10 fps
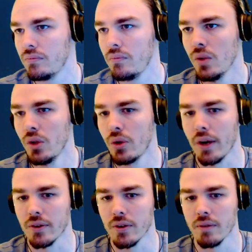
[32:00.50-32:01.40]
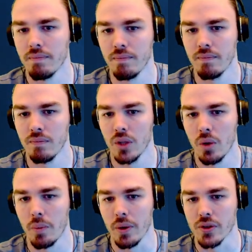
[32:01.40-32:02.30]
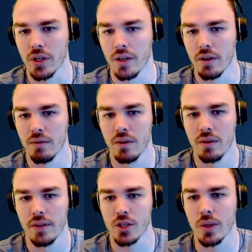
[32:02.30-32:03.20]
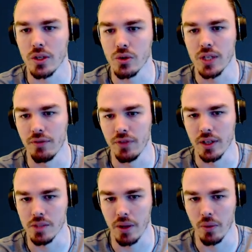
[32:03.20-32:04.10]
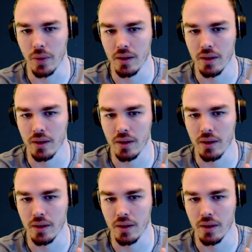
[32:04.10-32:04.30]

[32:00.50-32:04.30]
New character. Load appearance data. That's why you save things, by the way.